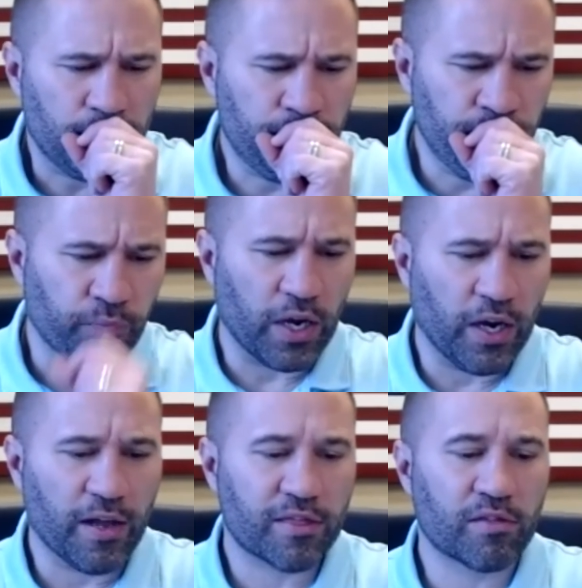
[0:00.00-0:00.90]
3%
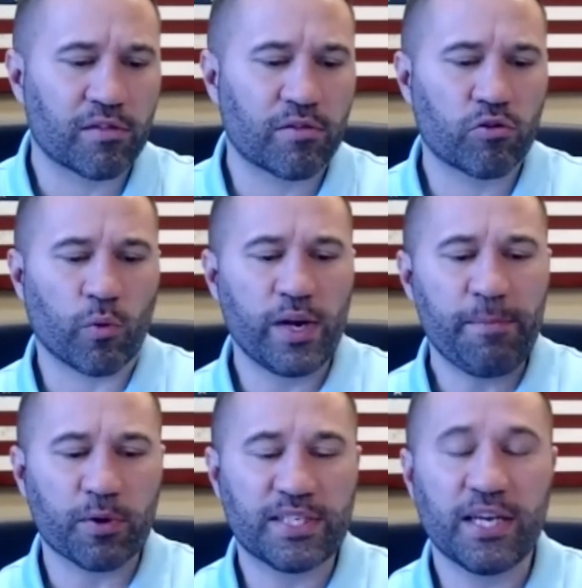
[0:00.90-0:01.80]

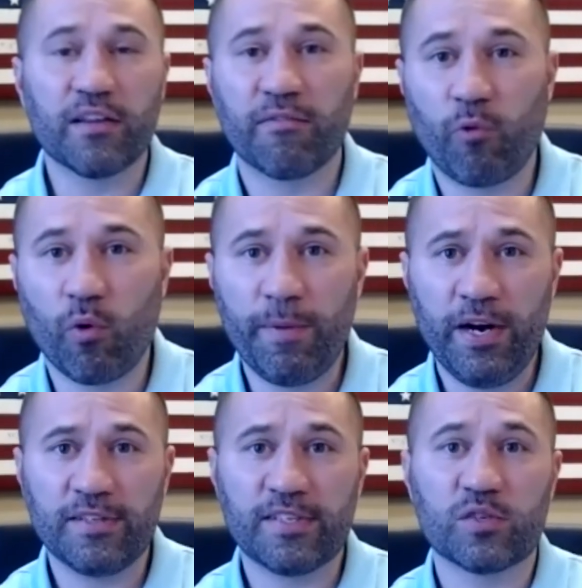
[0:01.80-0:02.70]
of the
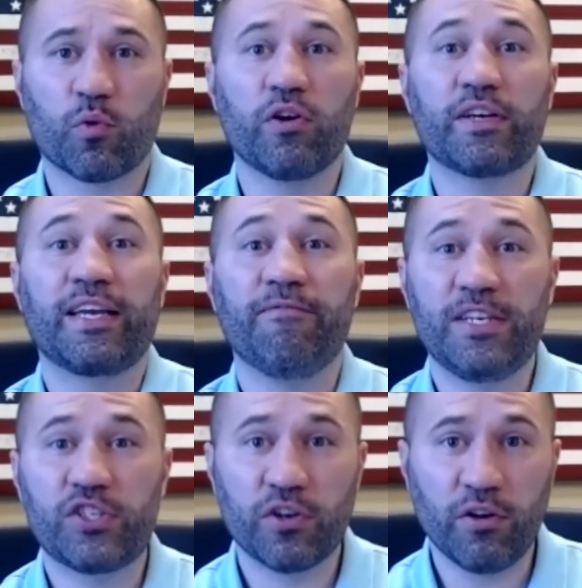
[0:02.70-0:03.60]
forbearances were on
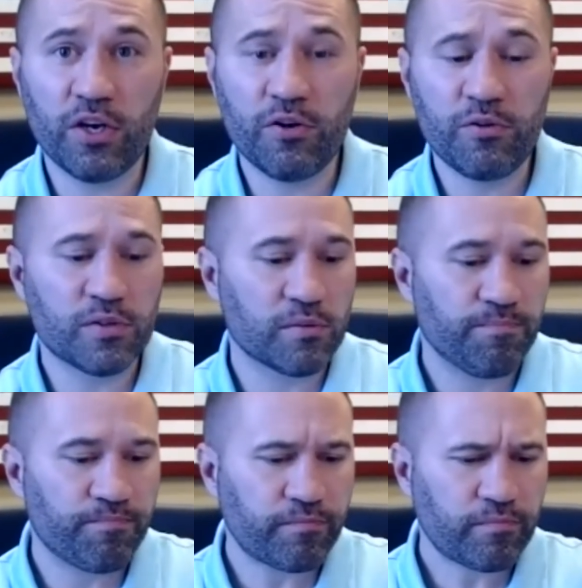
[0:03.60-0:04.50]
conventional loans.
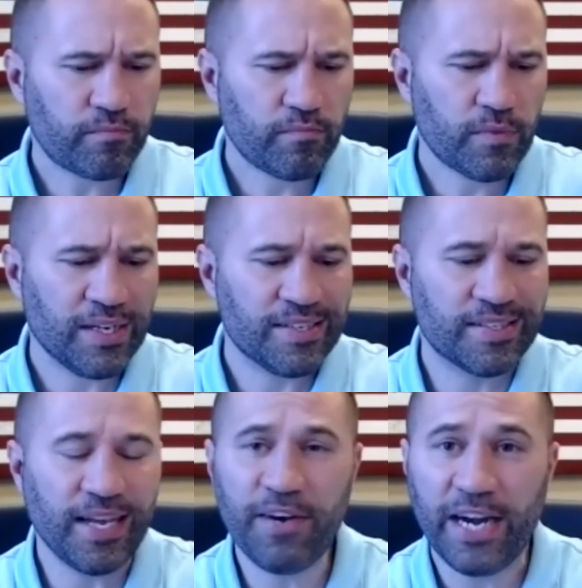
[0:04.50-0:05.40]

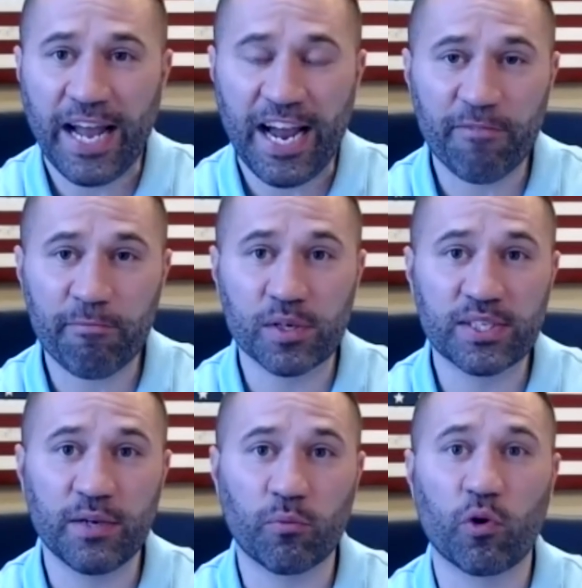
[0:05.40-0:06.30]

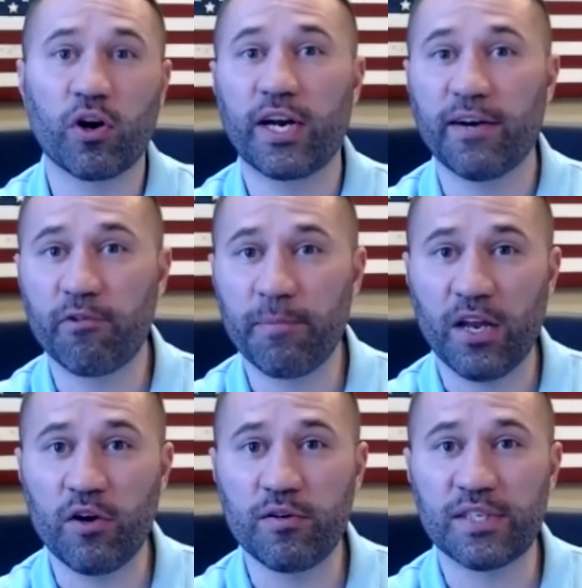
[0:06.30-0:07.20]
7.5% were on government
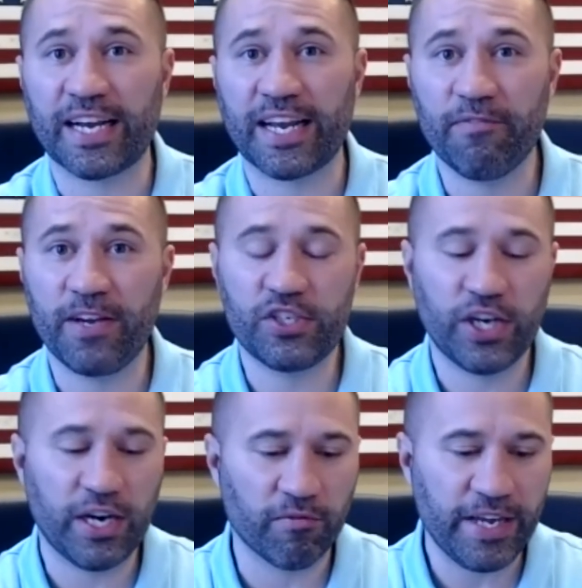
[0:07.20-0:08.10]
loans like
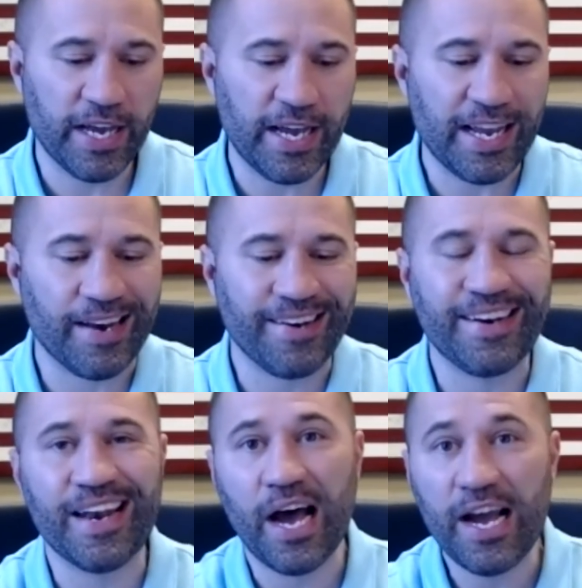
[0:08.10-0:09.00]
FHA or VA,
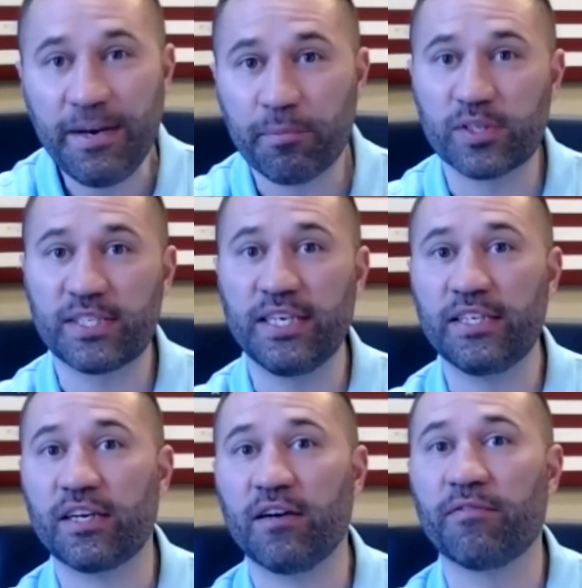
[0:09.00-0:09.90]
and
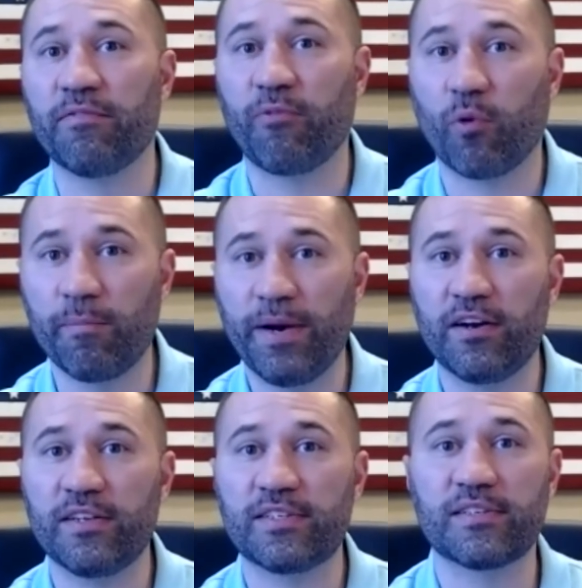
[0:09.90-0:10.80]
9% of the
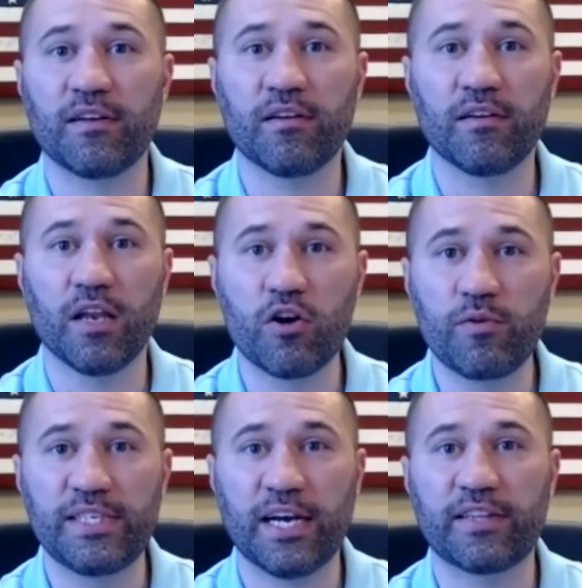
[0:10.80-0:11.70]
forbearance
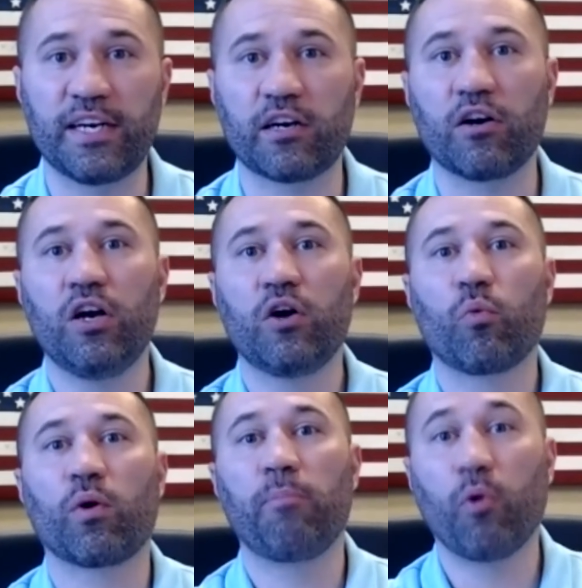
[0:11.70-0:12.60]
loans out there
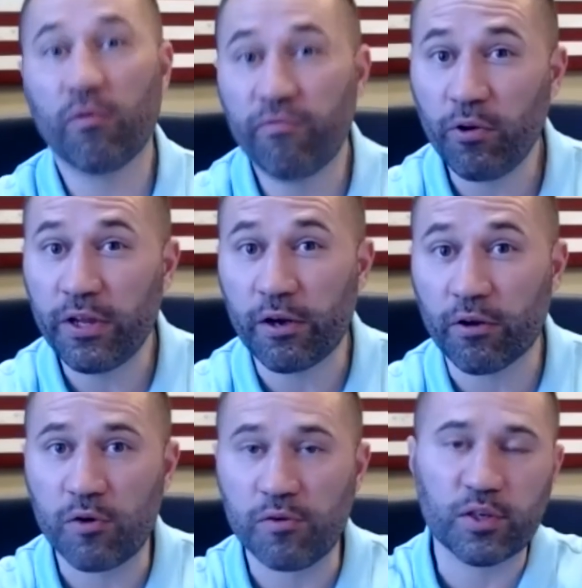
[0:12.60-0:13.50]
were portfolio
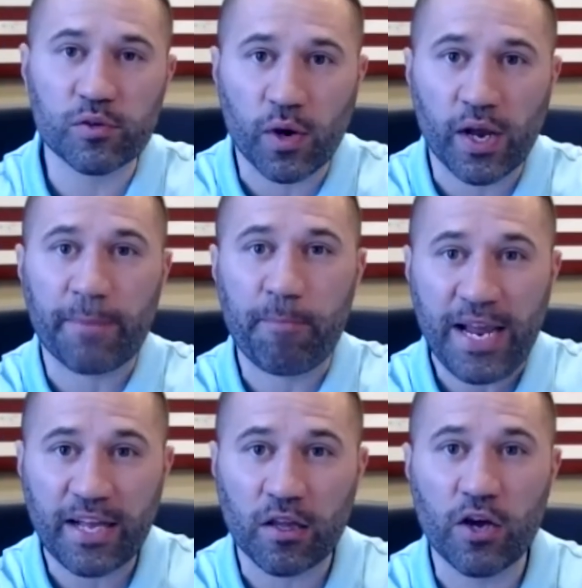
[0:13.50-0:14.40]
loans. Those were like
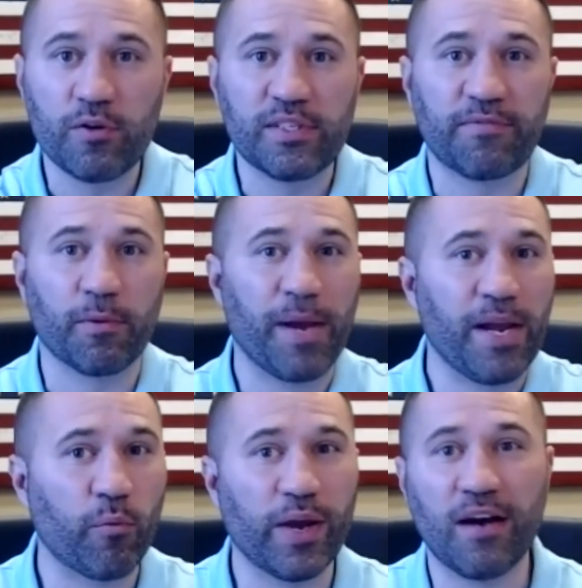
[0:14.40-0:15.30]
bank loans. If your
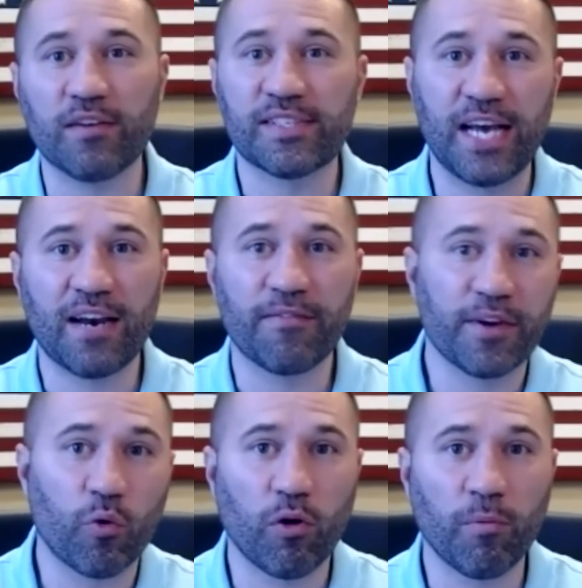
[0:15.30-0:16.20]
bank went outside of a
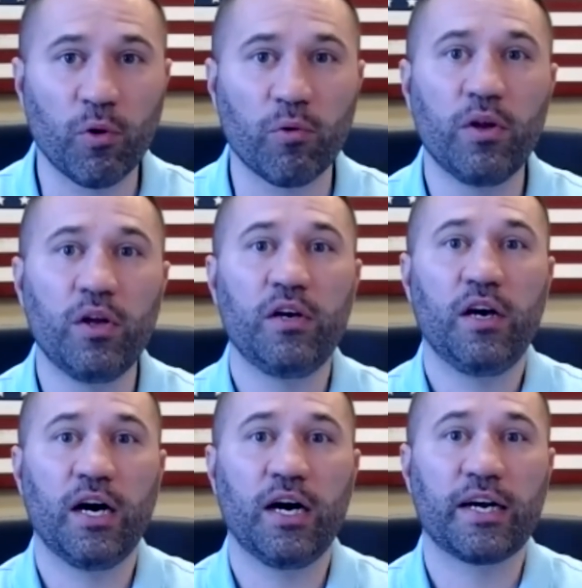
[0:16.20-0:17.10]
normal
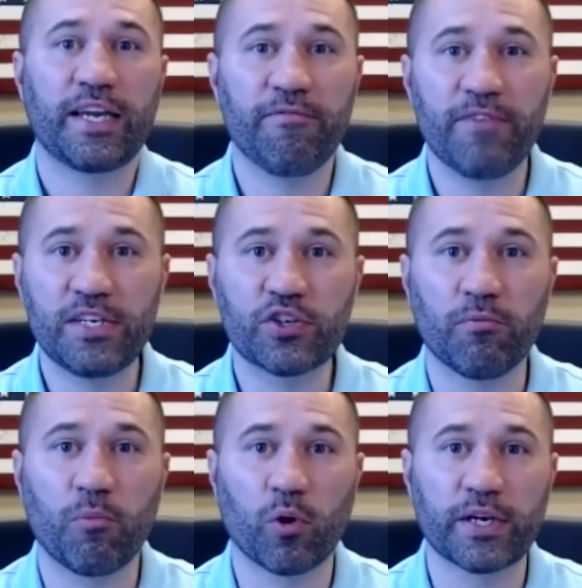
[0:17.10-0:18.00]
conventional
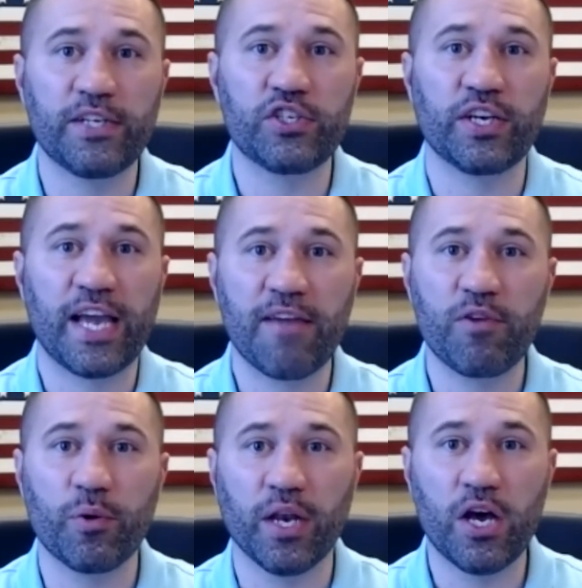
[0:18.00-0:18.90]
mortgage and gave
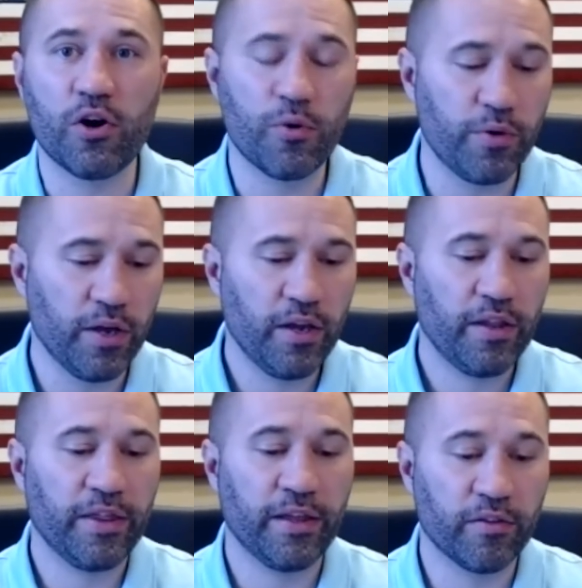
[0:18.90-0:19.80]
you a loan,
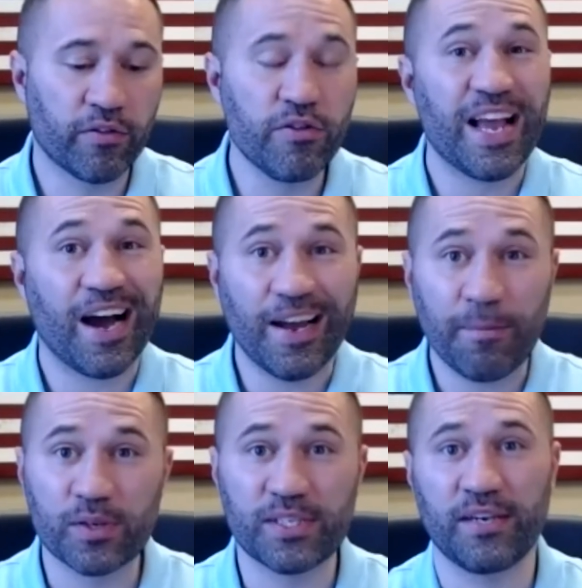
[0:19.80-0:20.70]
that
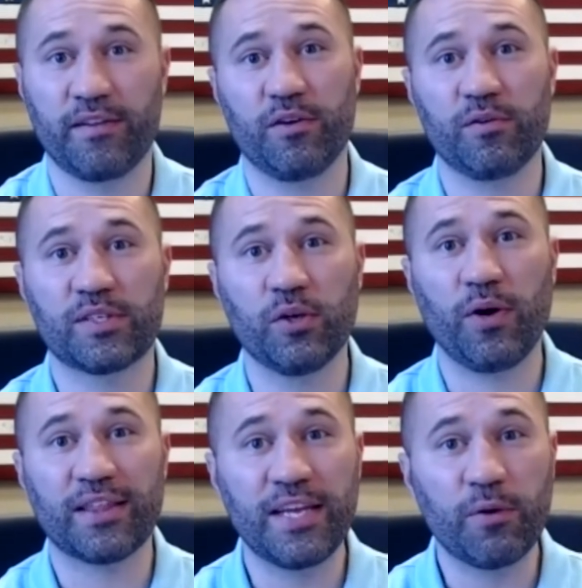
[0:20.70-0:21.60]
9% of those. So
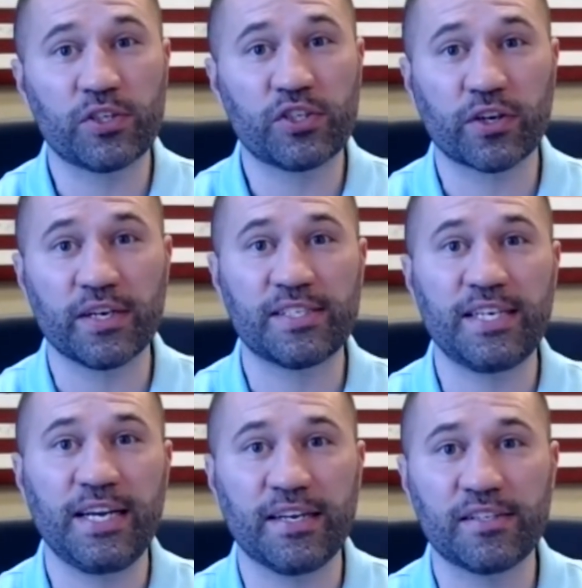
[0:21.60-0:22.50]
I think what you're going to
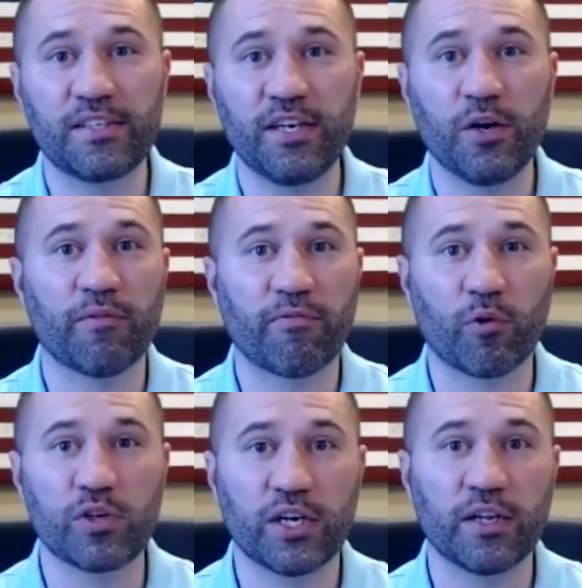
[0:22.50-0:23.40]
see is,
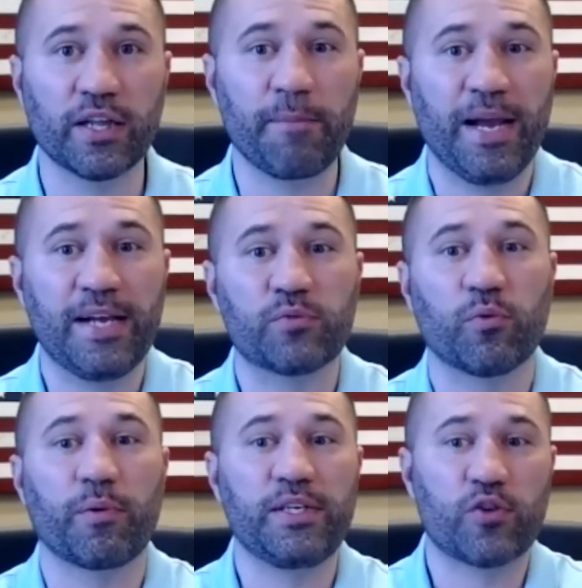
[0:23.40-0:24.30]
unfortunately, banks will
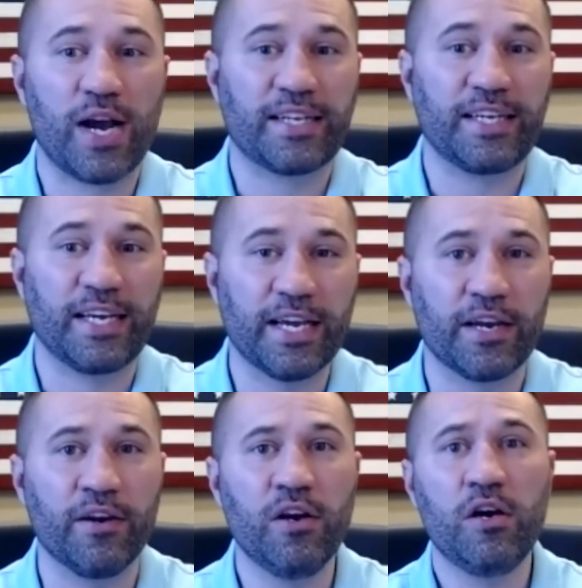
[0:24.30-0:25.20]
retract
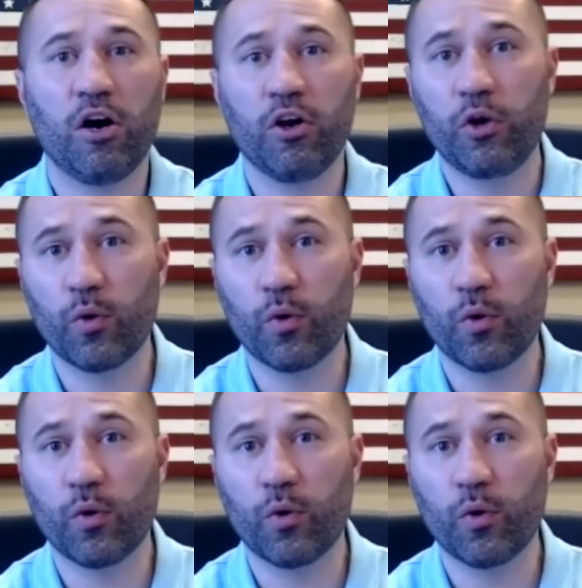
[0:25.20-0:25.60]
again on